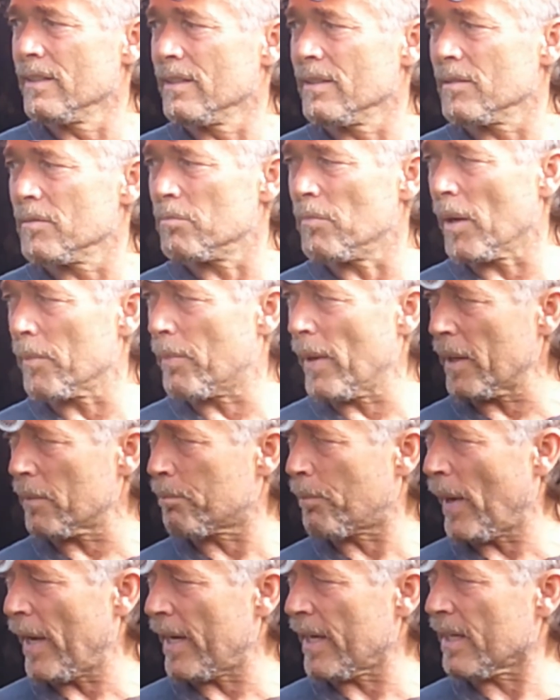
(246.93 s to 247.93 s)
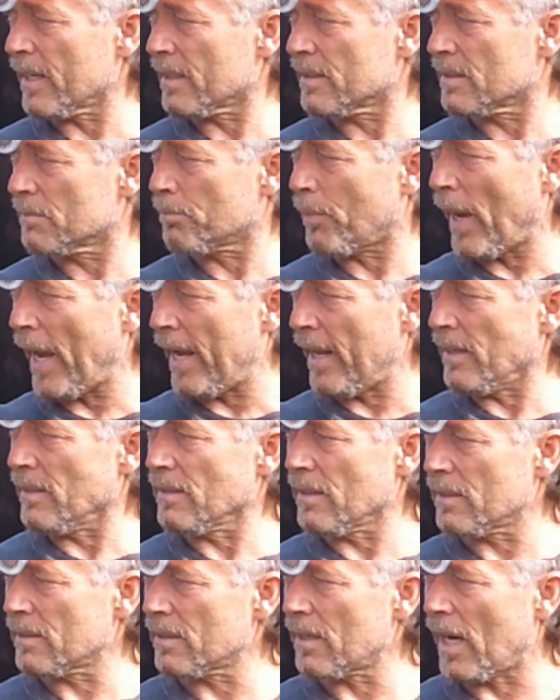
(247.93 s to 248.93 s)
My big pig
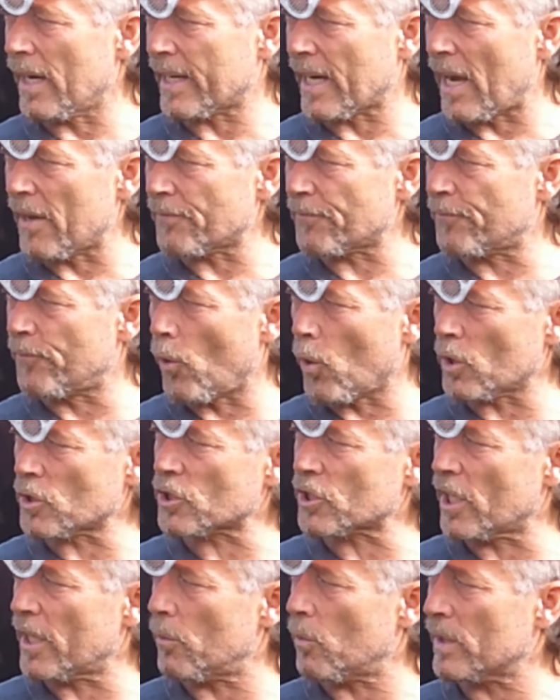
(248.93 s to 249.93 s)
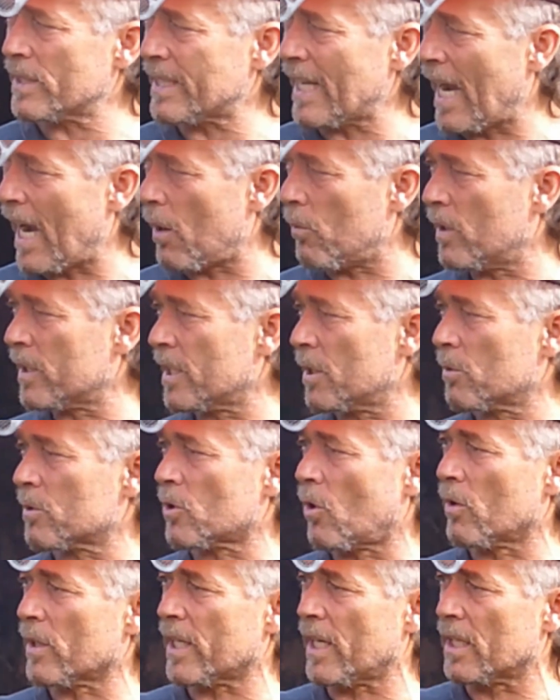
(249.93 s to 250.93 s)
pen, I got fortunate with that one. There was
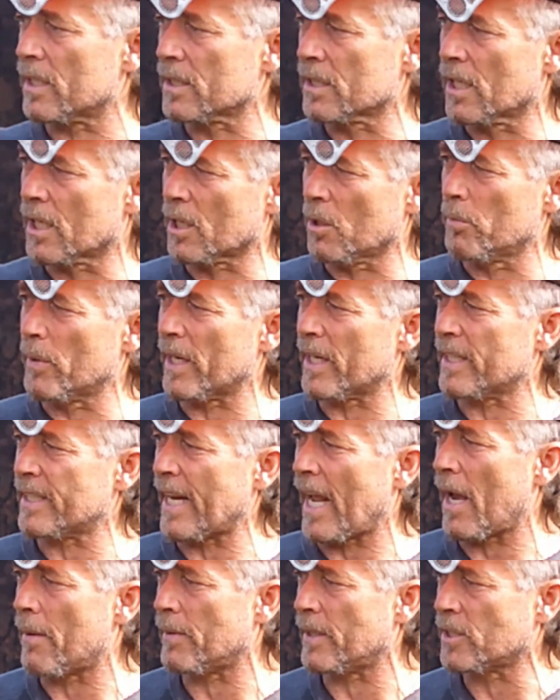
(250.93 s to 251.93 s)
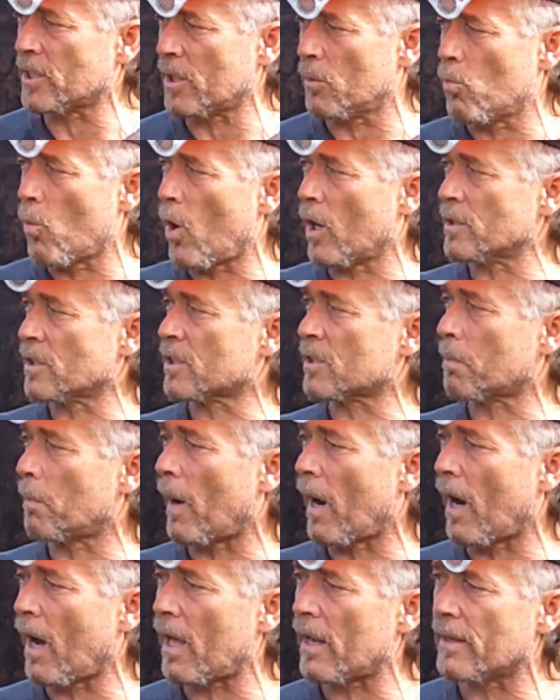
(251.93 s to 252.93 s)
only a little bit of damage in one
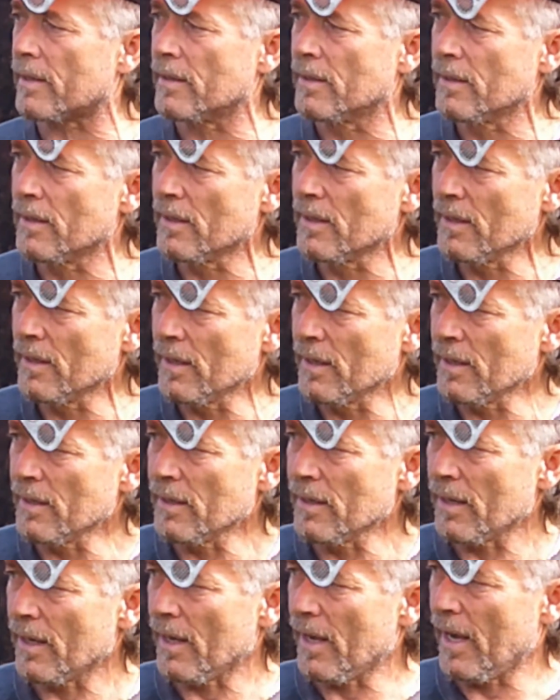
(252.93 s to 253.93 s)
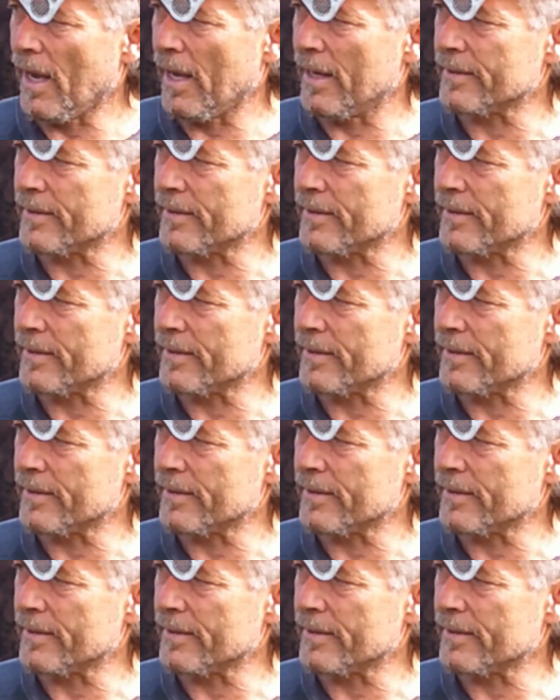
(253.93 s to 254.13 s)
spot, and